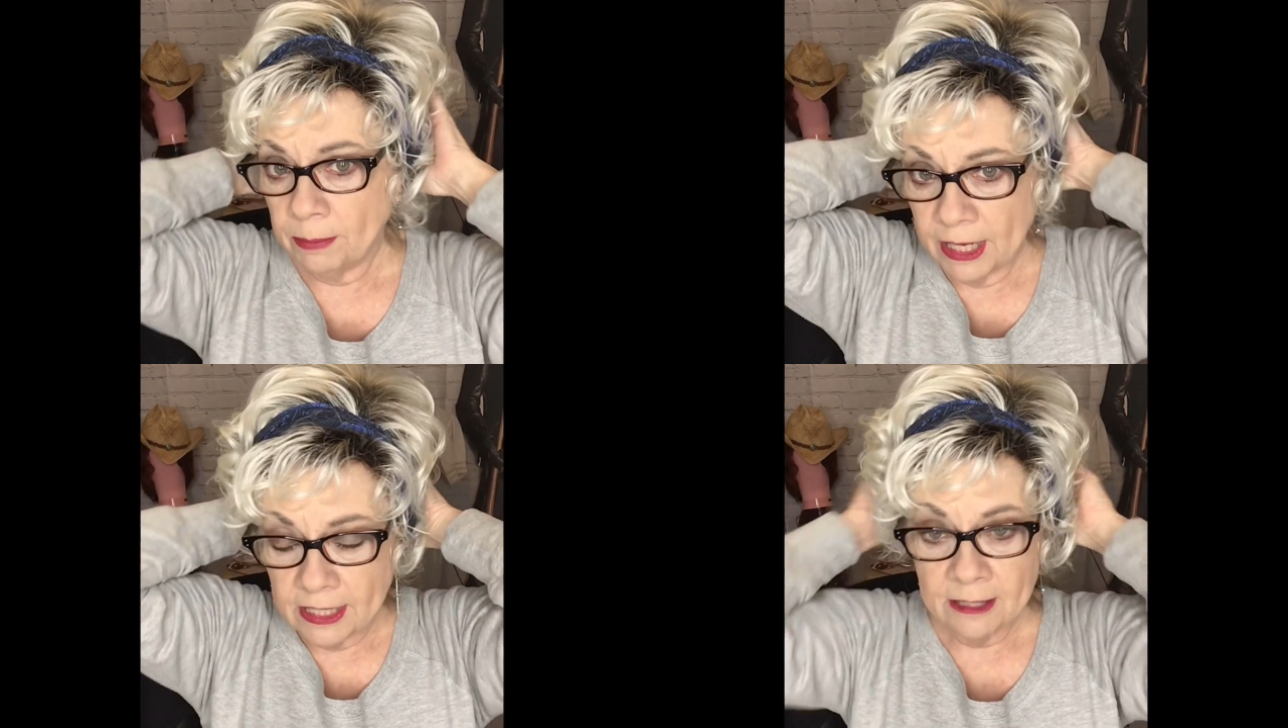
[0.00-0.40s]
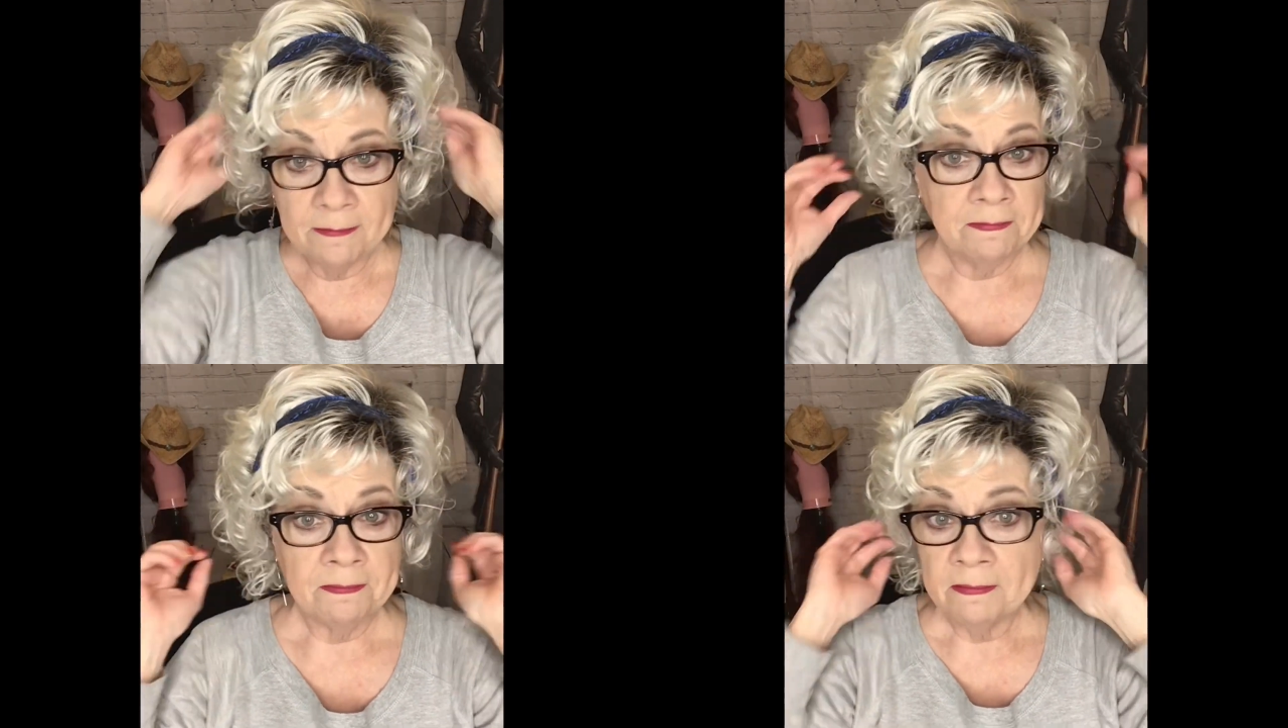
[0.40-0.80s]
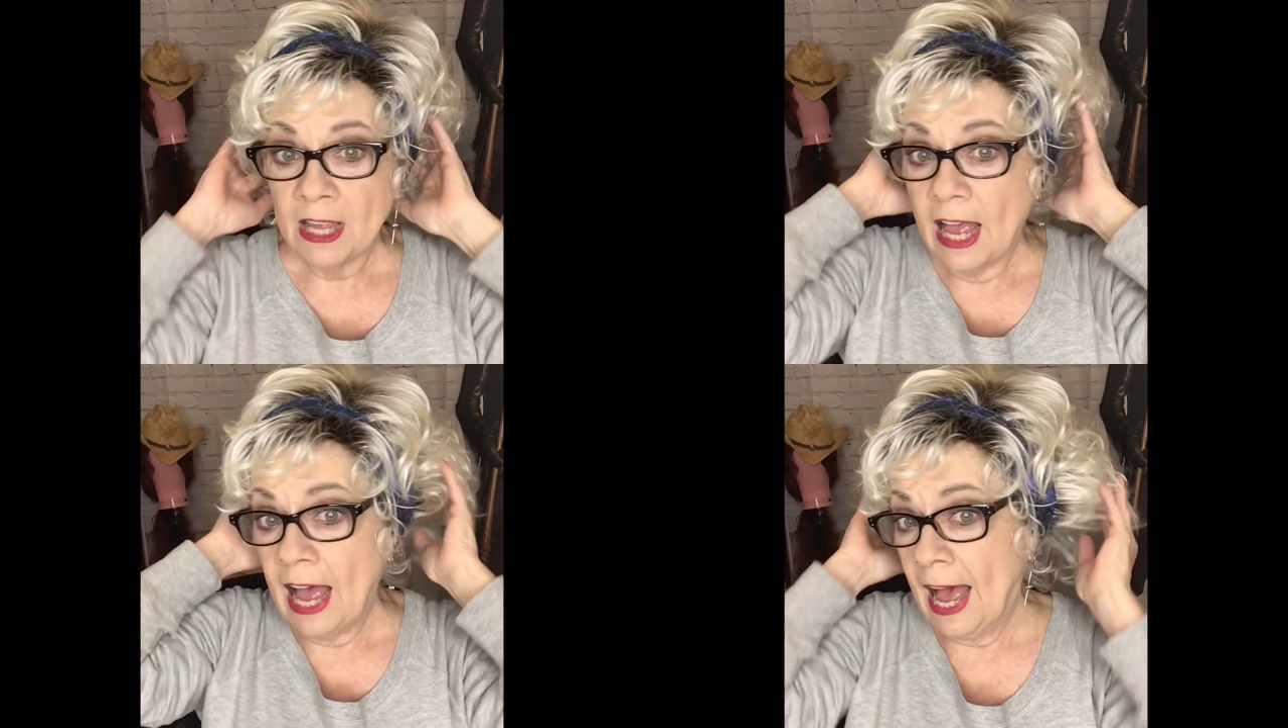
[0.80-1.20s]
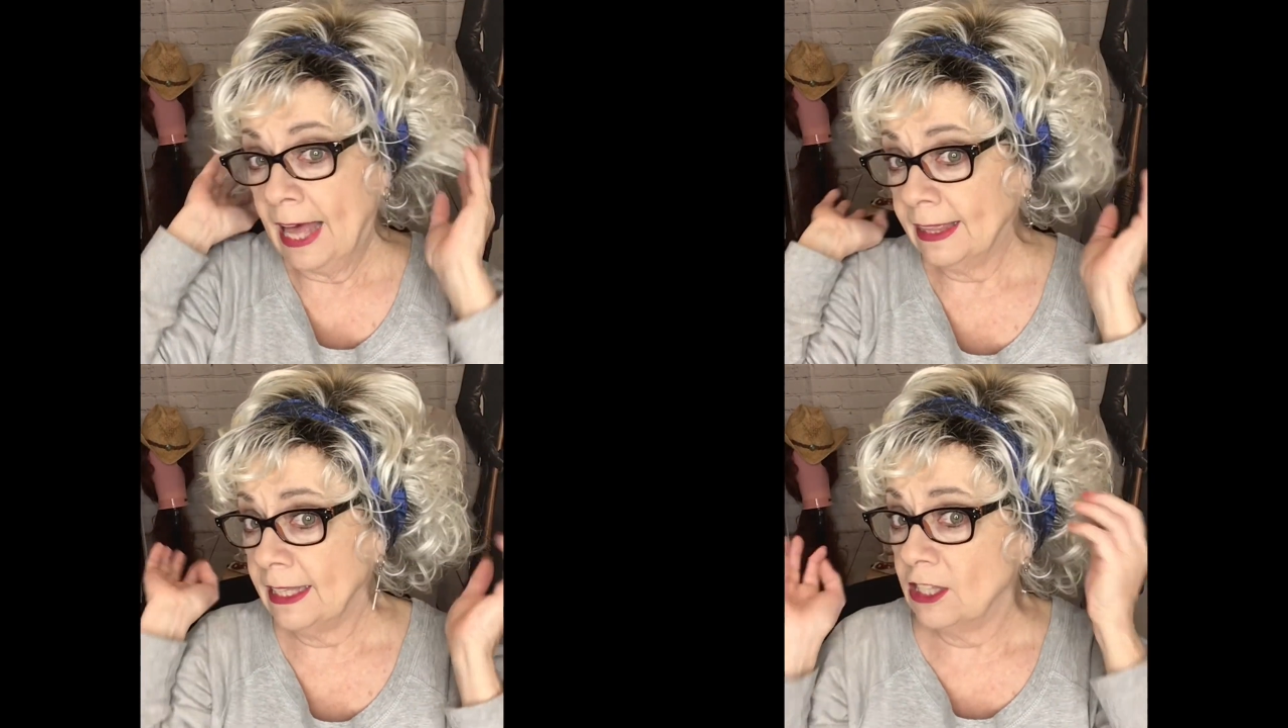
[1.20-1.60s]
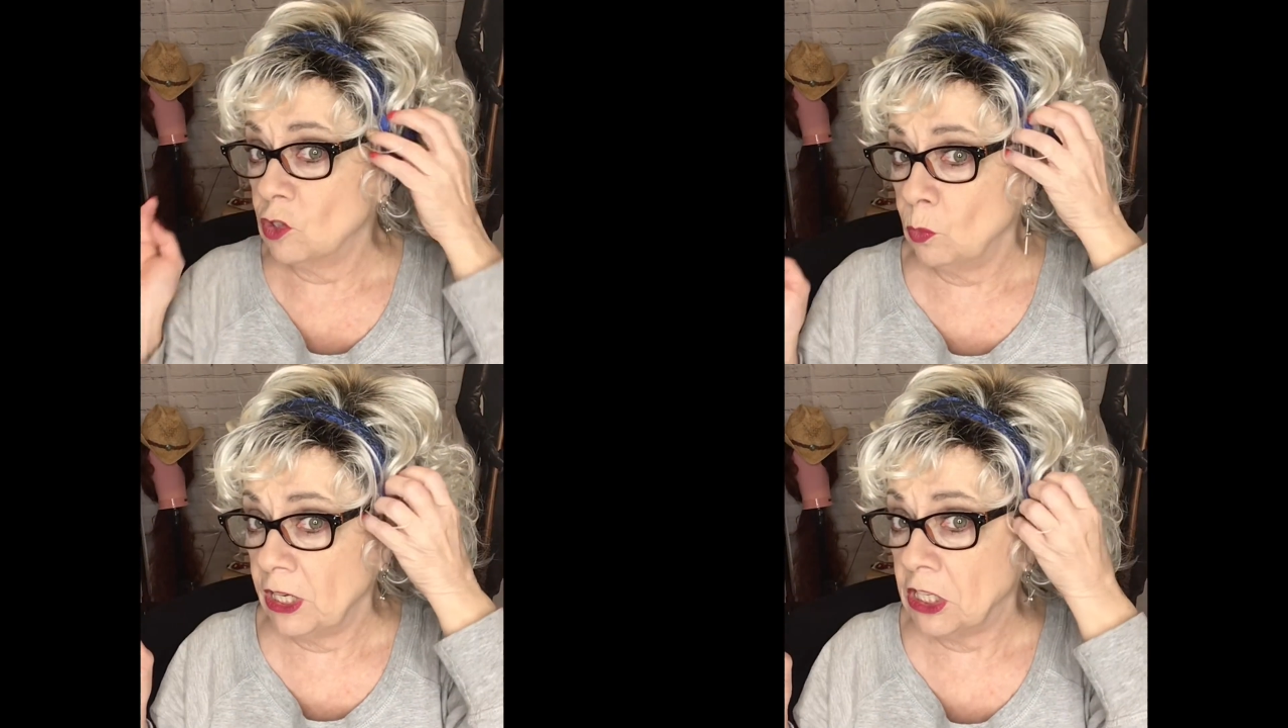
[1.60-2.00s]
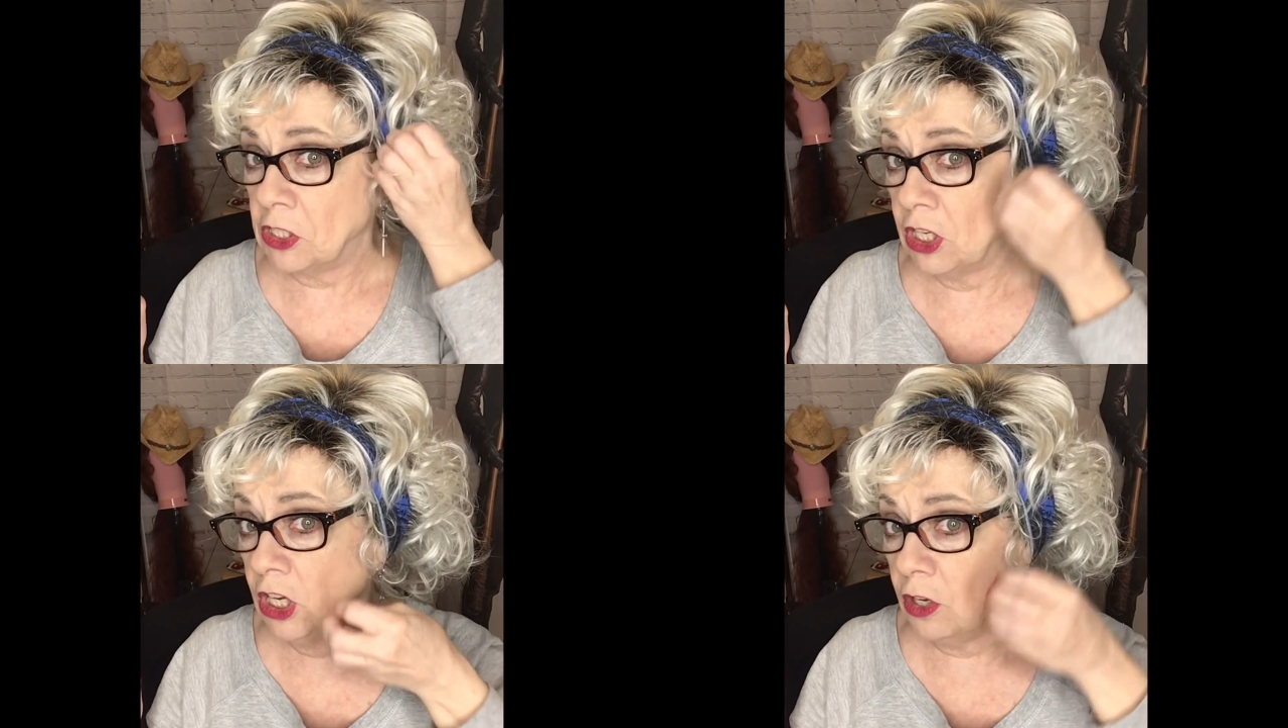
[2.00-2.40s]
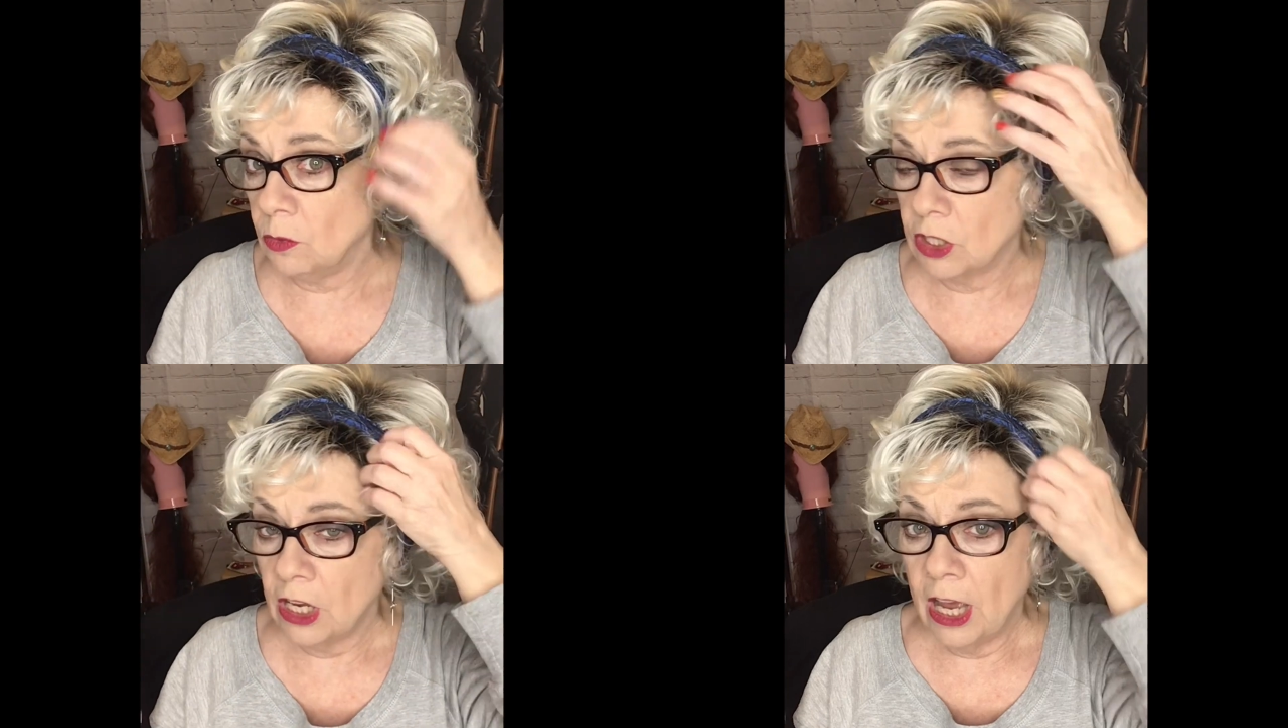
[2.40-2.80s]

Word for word: but I think this wig is cute.